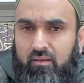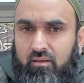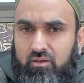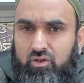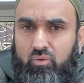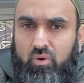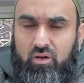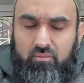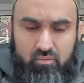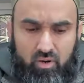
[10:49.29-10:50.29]
You know what?
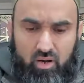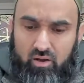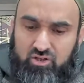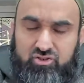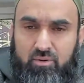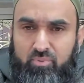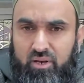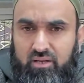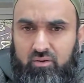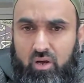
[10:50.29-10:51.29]
I'm going to start
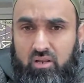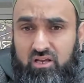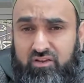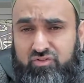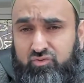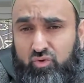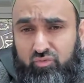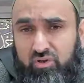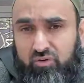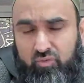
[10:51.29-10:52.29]
praying. Allah gives us tawfiq,
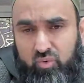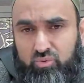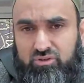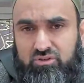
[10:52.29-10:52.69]
of course.